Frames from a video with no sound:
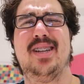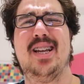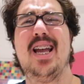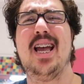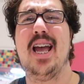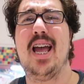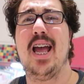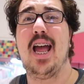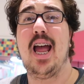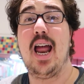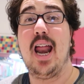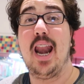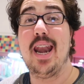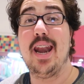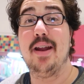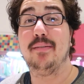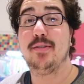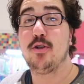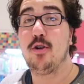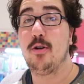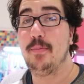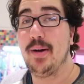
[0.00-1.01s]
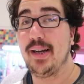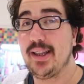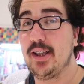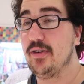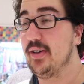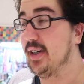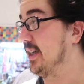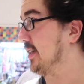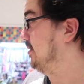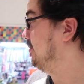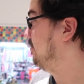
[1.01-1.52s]
Yeah. Never going back
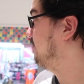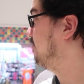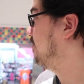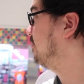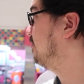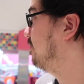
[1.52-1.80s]
there again.